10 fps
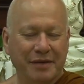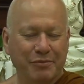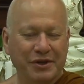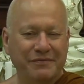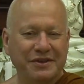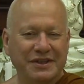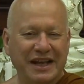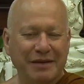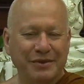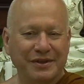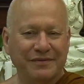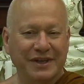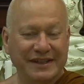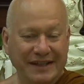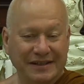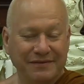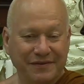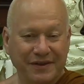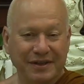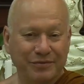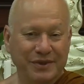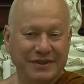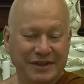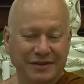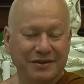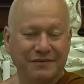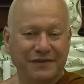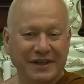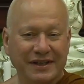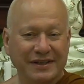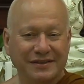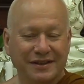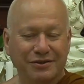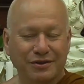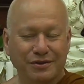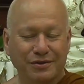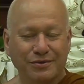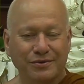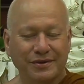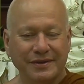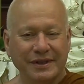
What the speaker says: previous habit of identifying with such a feeling, such a thought,